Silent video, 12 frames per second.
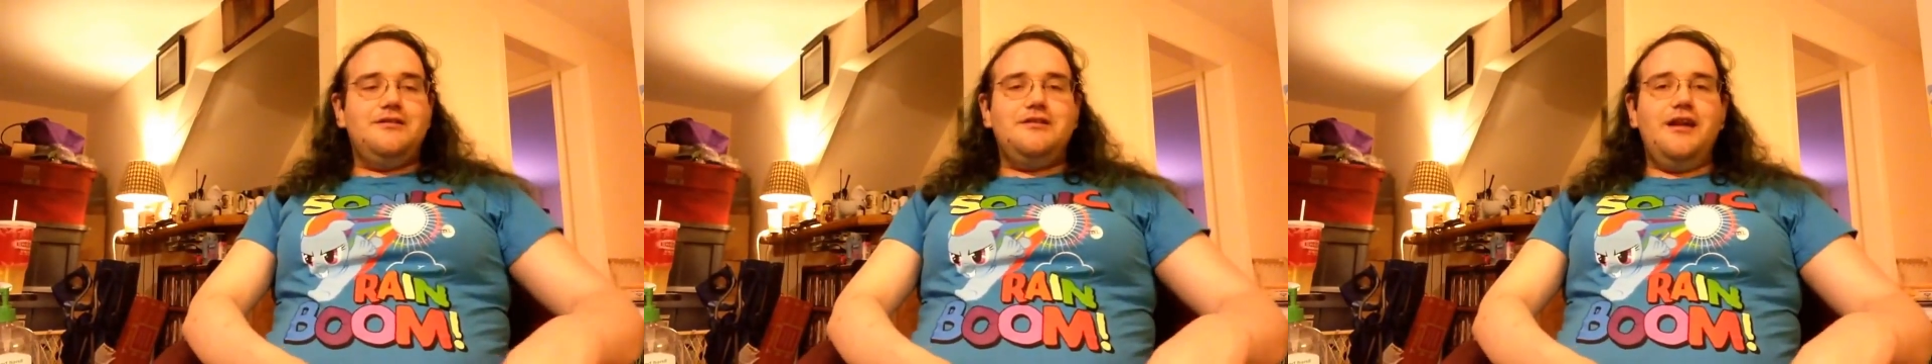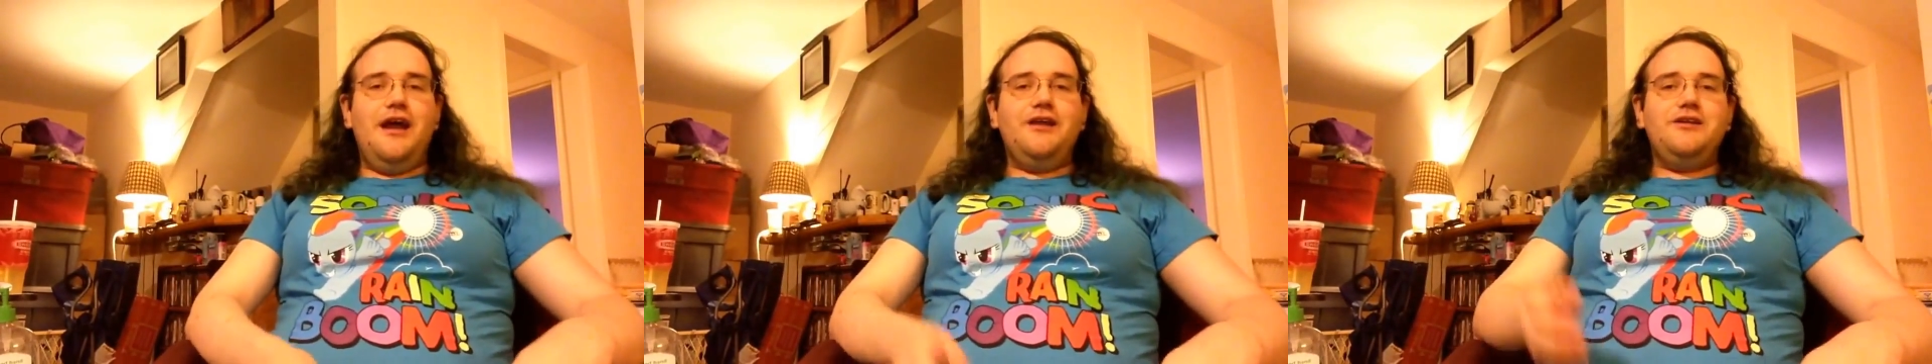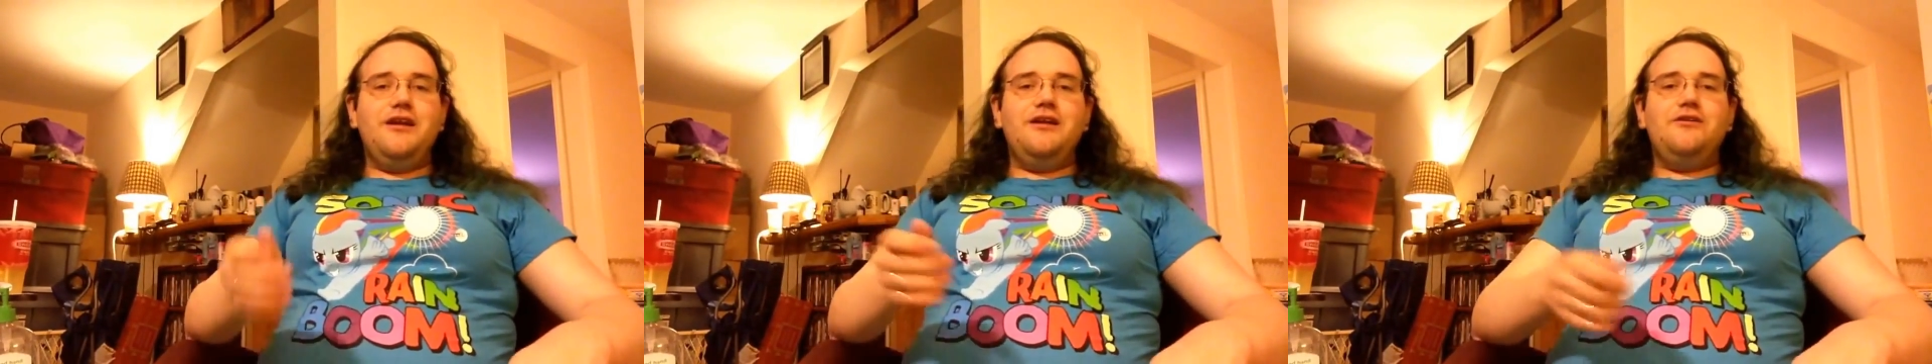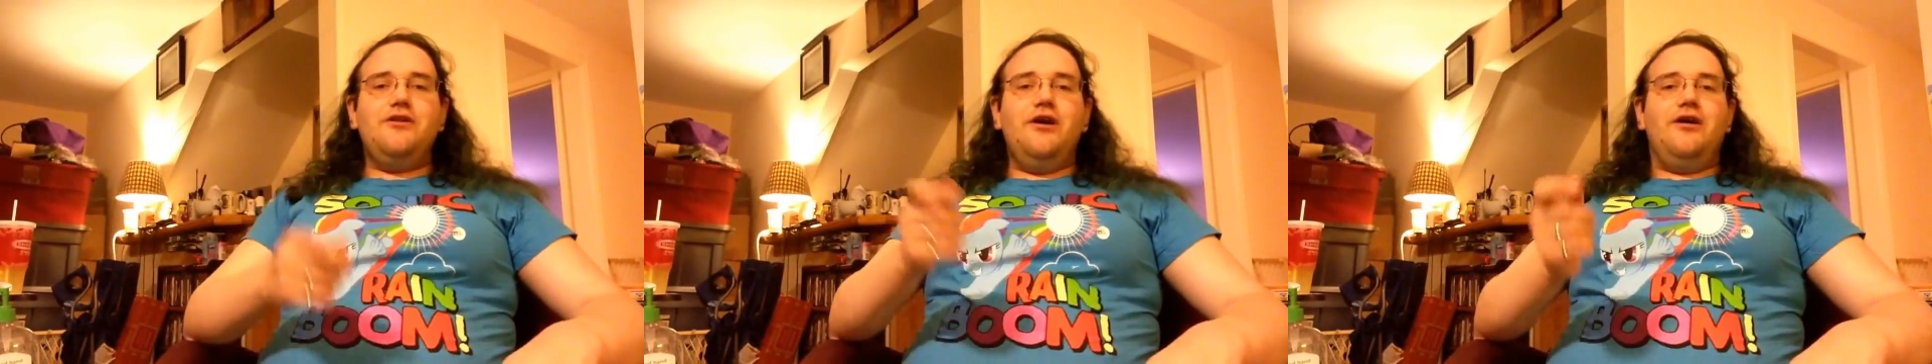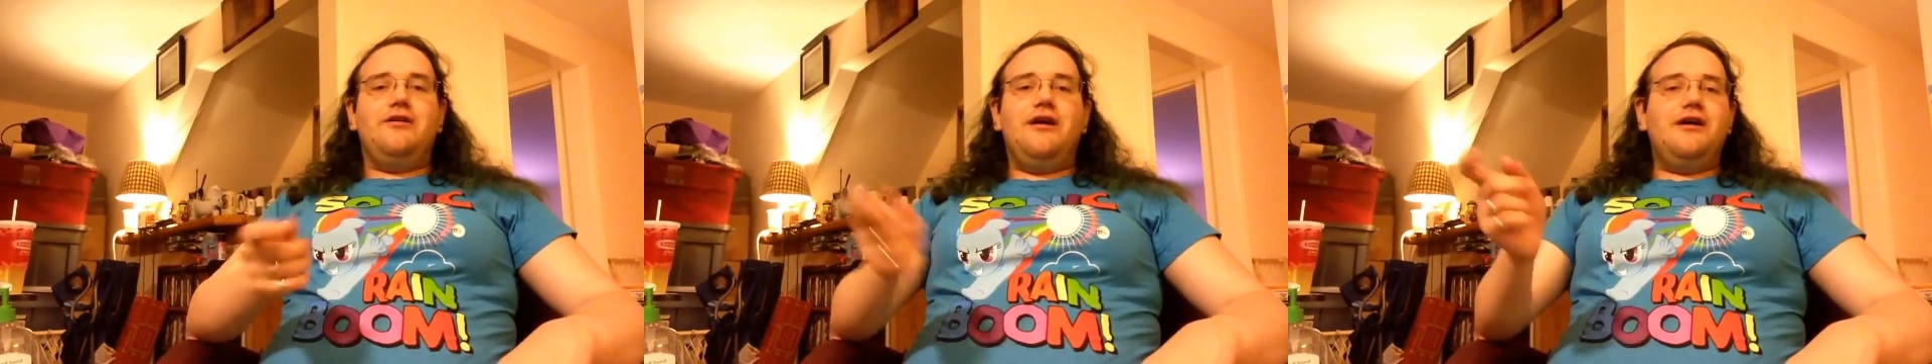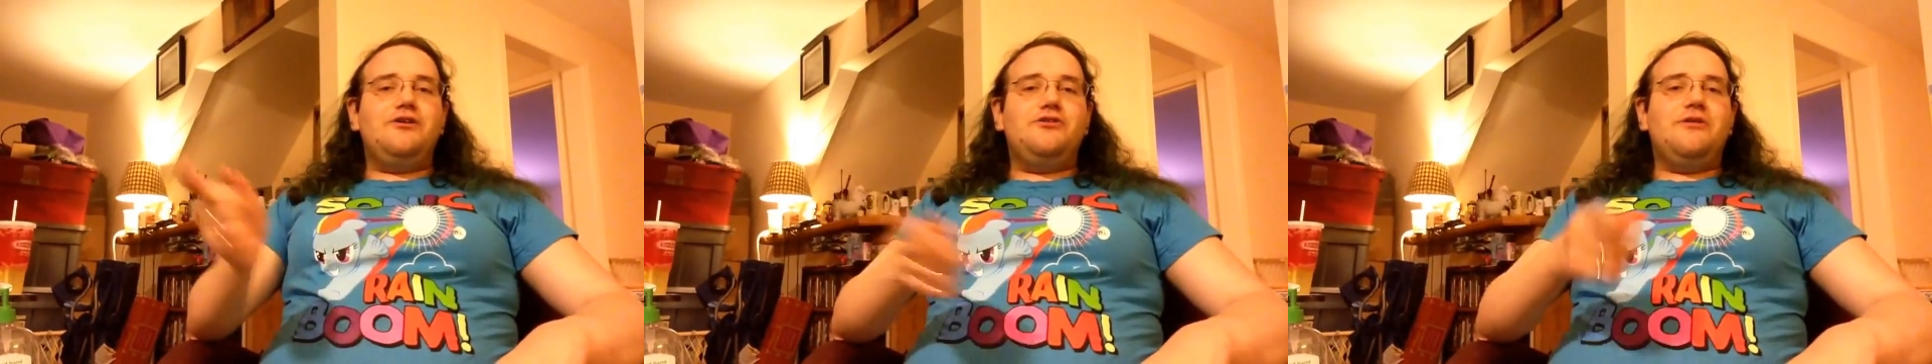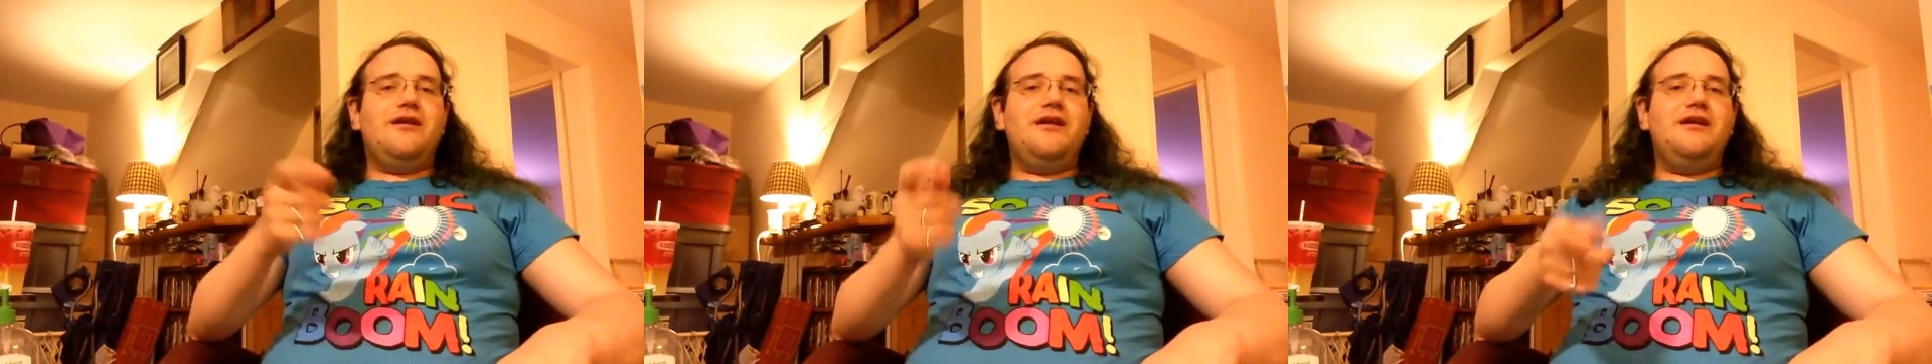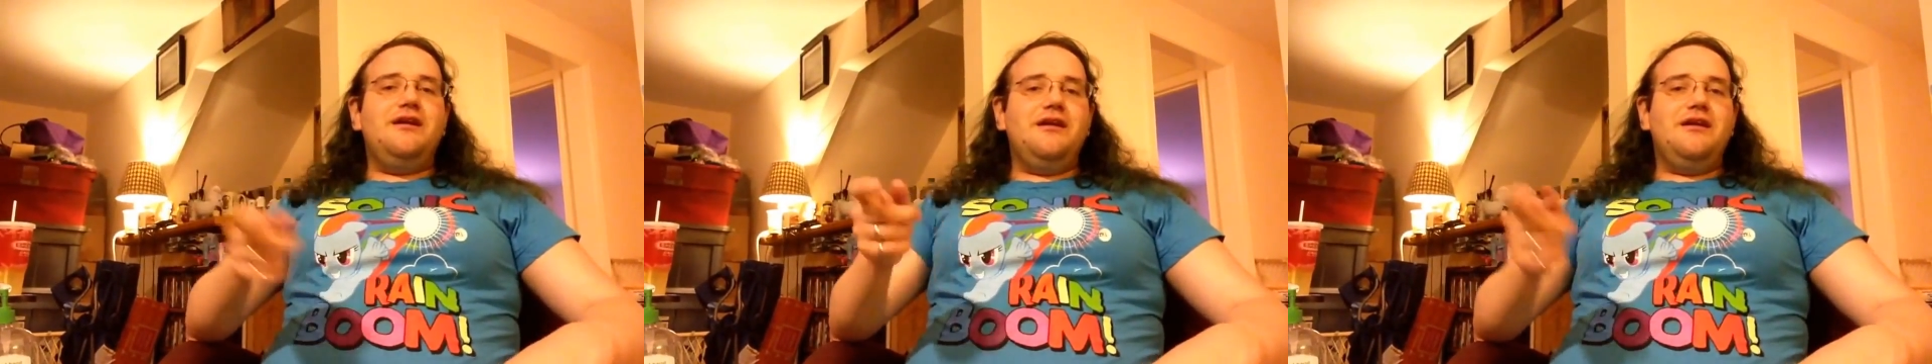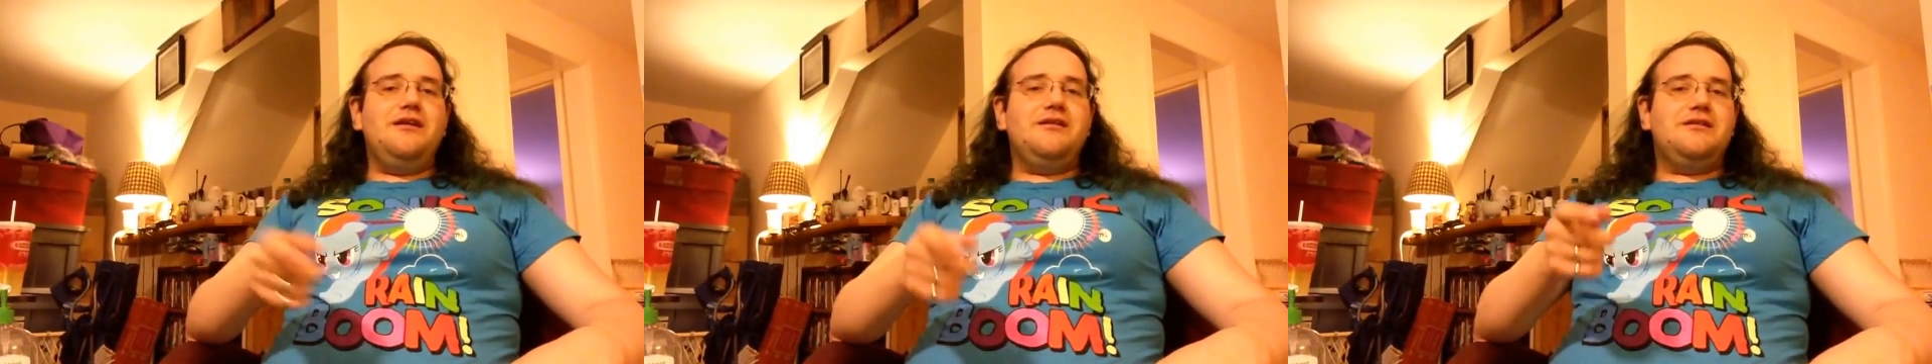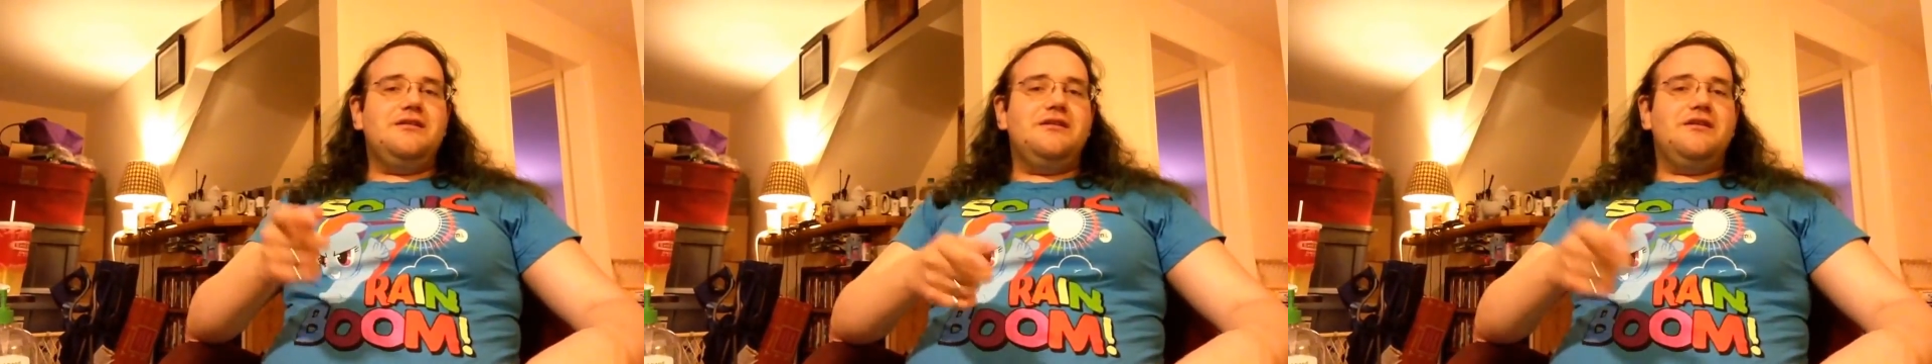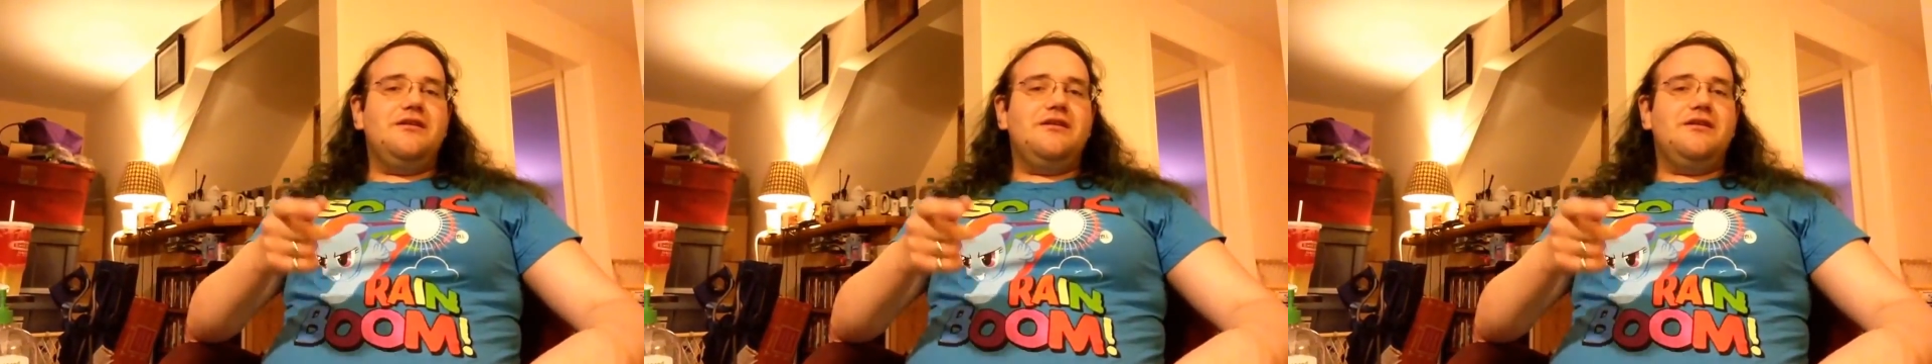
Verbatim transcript: dashing through the trees,